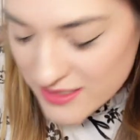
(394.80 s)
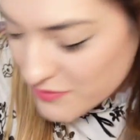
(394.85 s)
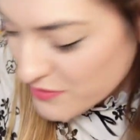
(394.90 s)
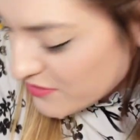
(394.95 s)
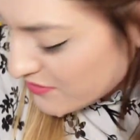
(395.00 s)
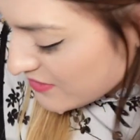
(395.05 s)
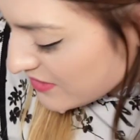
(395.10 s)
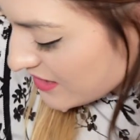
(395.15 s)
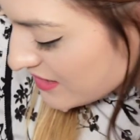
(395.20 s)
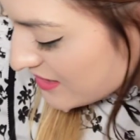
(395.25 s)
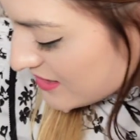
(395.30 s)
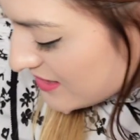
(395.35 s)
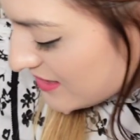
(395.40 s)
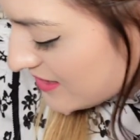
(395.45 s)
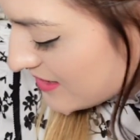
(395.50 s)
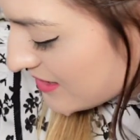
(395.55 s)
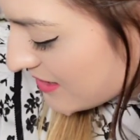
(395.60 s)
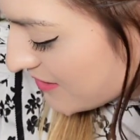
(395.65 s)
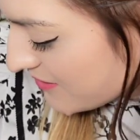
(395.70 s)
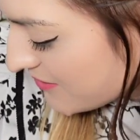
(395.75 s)
some of this
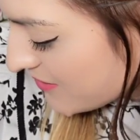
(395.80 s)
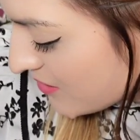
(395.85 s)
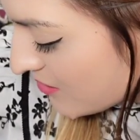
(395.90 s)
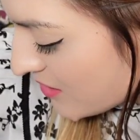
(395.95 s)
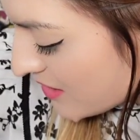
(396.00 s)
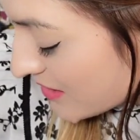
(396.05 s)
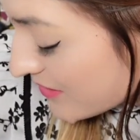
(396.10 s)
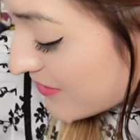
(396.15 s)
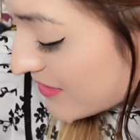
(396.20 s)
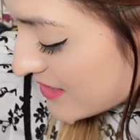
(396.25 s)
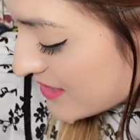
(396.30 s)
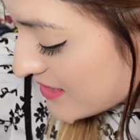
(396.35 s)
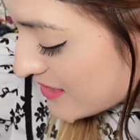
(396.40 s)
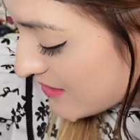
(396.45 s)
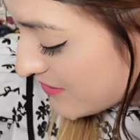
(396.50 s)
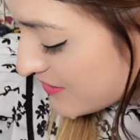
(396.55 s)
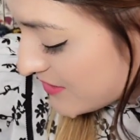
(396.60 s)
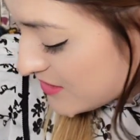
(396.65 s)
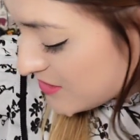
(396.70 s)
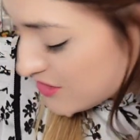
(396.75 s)
stuff, a lot of this
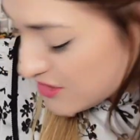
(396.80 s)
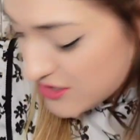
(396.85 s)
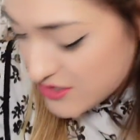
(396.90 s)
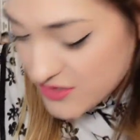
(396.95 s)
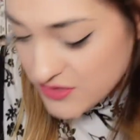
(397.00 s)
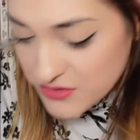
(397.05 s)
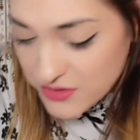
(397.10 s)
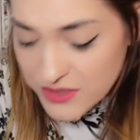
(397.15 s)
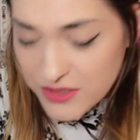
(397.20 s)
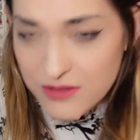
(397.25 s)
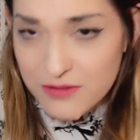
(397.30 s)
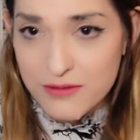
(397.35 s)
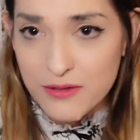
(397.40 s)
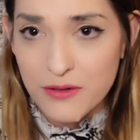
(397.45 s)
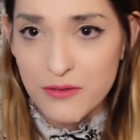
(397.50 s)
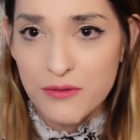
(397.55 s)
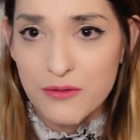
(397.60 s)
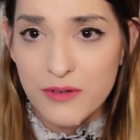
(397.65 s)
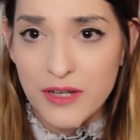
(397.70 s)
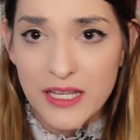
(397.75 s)
stuff is just sort
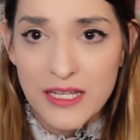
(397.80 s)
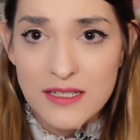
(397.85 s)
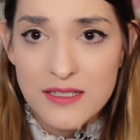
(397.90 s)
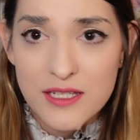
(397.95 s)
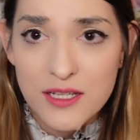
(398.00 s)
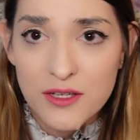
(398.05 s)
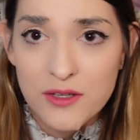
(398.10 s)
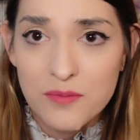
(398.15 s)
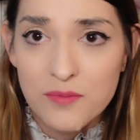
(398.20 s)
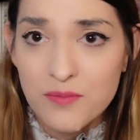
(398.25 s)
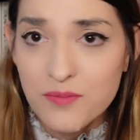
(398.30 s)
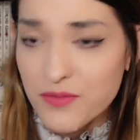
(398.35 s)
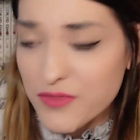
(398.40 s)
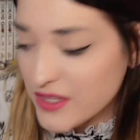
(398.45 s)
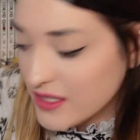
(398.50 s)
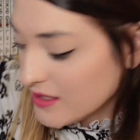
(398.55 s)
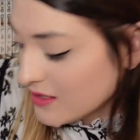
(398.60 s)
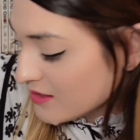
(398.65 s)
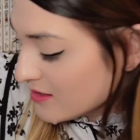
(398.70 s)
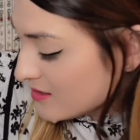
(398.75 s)
of random
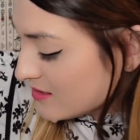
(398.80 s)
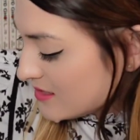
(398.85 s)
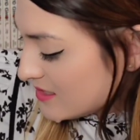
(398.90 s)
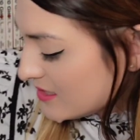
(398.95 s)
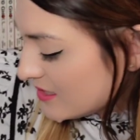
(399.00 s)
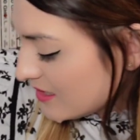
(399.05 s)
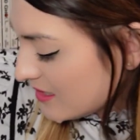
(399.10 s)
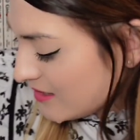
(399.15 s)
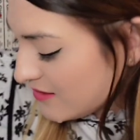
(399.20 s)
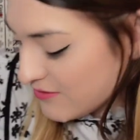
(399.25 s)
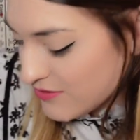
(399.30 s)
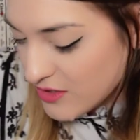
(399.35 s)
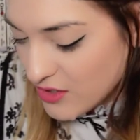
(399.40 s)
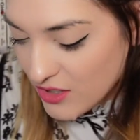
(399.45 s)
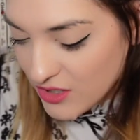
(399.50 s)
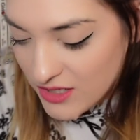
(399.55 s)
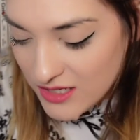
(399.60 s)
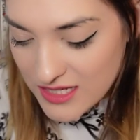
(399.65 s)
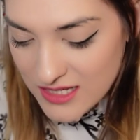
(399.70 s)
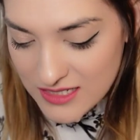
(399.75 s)
things that I've
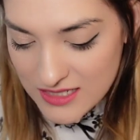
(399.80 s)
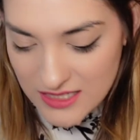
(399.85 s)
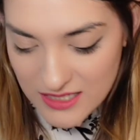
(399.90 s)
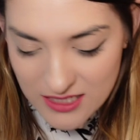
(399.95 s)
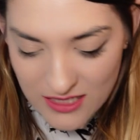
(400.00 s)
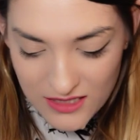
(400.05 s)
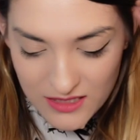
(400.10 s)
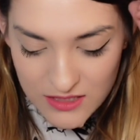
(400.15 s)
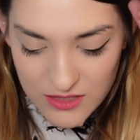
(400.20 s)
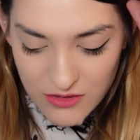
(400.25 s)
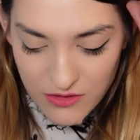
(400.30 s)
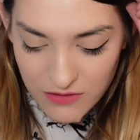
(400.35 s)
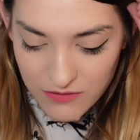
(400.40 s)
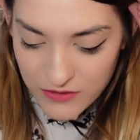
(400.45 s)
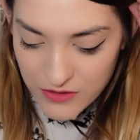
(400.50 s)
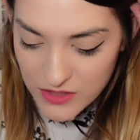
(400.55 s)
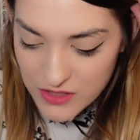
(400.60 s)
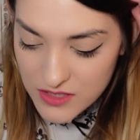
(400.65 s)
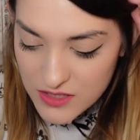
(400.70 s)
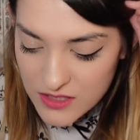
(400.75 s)
got. So
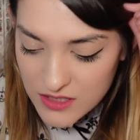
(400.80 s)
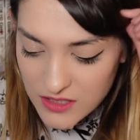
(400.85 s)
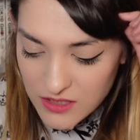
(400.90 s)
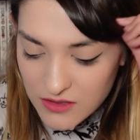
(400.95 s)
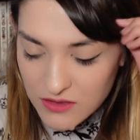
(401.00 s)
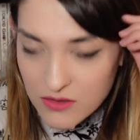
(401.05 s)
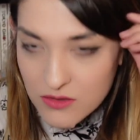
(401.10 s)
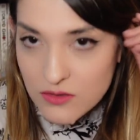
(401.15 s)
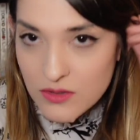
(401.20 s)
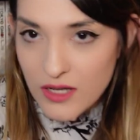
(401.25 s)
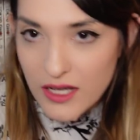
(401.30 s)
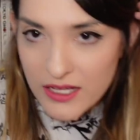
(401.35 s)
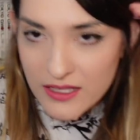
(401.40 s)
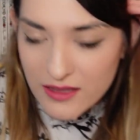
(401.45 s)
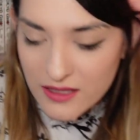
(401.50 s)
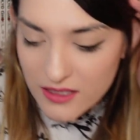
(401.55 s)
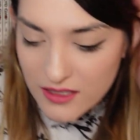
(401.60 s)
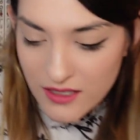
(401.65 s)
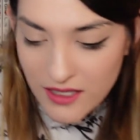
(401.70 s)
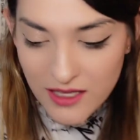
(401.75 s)
the first two,
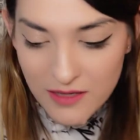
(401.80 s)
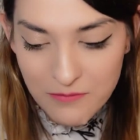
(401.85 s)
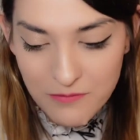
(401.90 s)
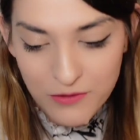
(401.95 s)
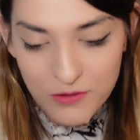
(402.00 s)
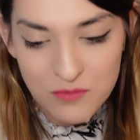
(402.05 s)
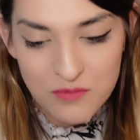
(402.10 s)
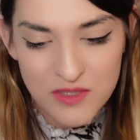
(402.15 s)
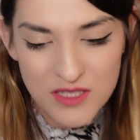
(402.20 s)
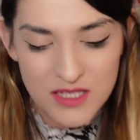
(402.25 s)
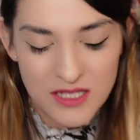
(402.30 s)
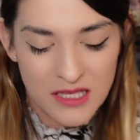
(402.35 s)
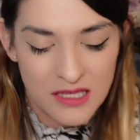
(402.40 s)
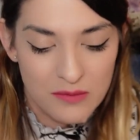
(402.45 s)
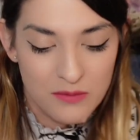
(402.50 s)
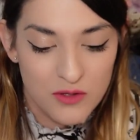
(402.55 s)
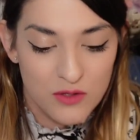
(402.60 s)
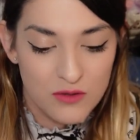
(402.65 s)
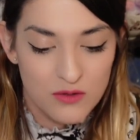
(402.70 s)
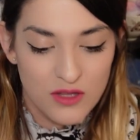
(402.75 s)
I think, came from
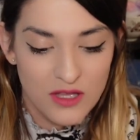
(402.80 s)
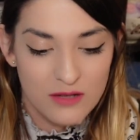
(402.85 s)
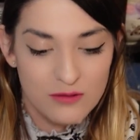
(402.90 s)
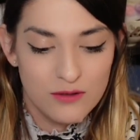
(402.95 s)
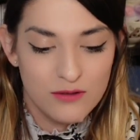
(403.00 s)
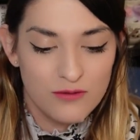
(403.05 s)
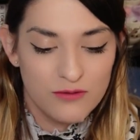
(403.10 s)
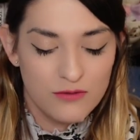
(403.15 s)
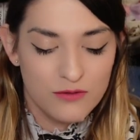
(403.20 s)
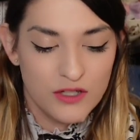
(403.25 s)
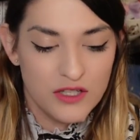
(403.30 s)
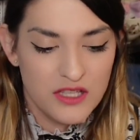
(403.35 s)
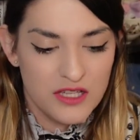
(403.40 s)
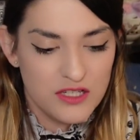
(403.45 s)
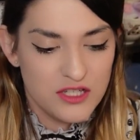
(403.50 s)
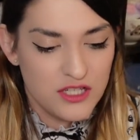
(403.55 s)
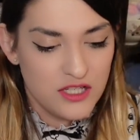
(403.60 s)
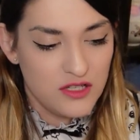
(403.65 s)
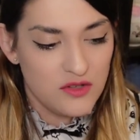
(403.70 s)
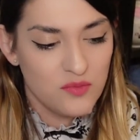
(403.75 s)
Timu. They were
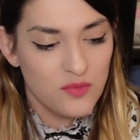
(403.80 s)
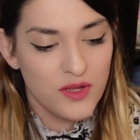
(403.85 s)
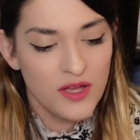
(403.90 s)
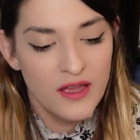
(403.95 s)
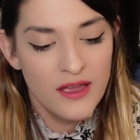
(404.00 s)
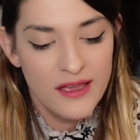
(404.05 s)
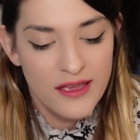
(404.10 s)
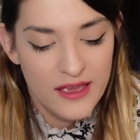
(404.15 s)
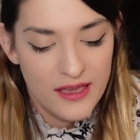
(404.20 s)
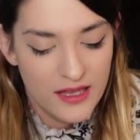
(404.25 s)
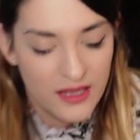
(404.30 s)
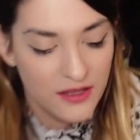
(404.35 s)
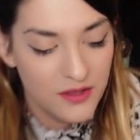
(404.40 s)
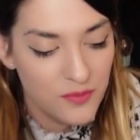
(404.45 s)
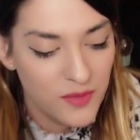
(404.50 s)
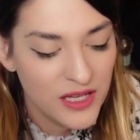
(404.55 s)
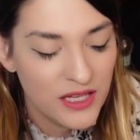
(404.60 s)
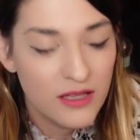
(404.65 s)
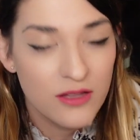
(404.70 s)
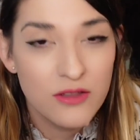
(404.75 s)
really cheap.
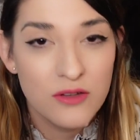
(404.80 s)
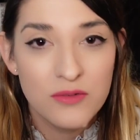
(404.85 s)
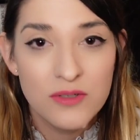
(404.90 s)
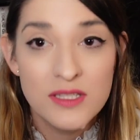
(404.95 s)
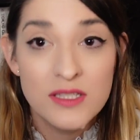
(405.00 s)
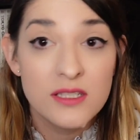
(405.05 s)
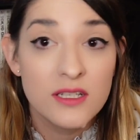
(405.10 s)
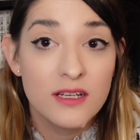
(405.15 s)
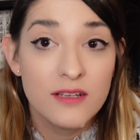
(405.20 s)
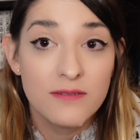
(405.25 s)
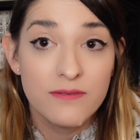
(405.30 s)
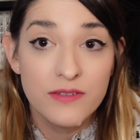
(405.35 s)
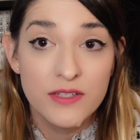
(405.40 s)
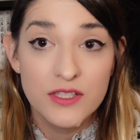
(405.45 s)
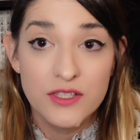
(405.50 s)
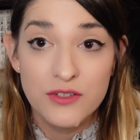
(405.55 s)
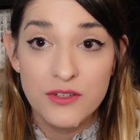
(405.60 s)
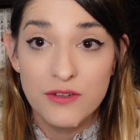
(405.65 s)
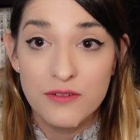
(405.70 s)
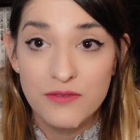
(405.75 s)
And my other ones are
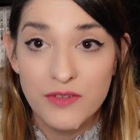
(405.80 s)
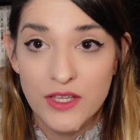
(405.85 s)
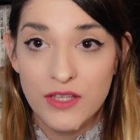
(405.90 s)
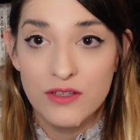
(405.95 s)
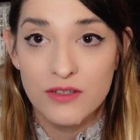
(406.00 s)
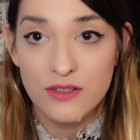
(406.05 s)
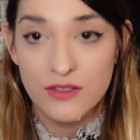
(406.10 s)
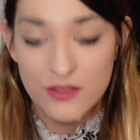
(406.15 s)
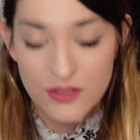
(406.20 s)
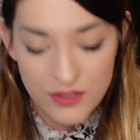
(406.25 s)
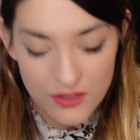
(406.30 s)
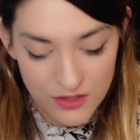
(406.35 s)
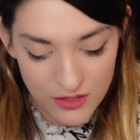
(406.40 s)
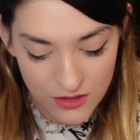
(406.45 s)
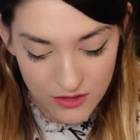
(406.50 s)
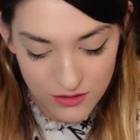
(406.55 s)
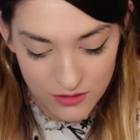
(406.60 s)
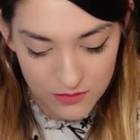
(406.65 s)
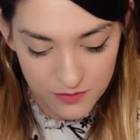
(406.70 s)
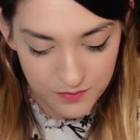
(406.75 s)
official figures,
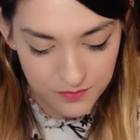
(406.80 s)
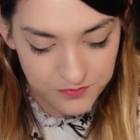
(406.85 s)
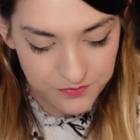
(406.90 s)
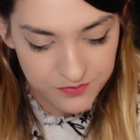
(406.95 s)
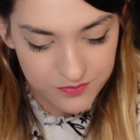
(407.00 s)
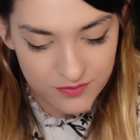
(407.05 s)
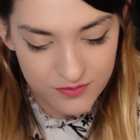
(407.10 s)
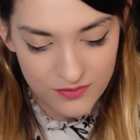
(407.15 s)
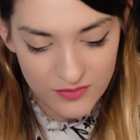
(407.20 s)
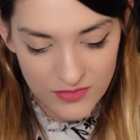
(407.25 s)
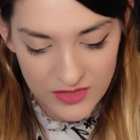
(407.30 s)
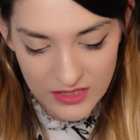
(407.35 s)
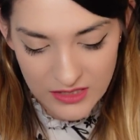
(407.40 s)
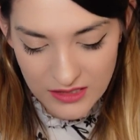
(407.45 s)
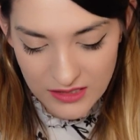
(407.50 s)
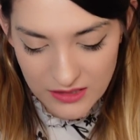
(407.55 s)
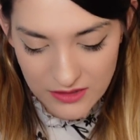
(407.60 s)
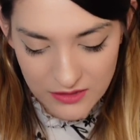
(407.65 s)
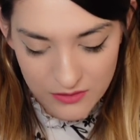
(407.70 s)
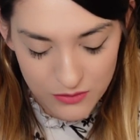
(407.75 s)
so
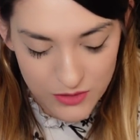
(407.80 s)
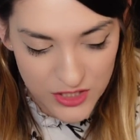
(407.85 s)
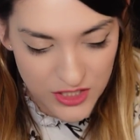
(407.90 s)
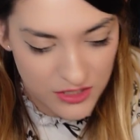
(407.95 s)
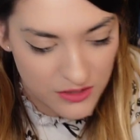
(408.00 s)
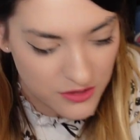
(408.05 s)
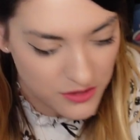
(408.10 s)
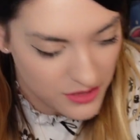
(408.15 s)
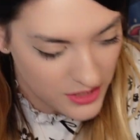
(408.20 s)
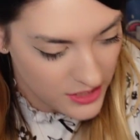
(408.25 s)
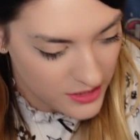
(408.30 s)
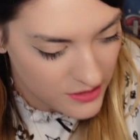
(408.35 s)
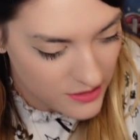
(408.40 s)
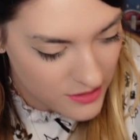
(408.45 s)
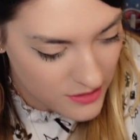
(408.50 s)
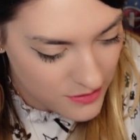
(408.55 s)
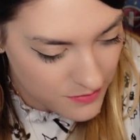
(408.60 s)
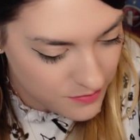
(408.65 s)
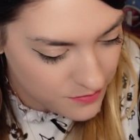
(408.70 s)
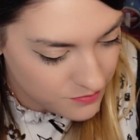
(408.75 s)
we shall do
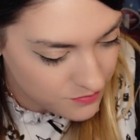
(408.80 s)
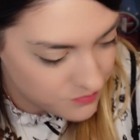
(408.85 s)
this.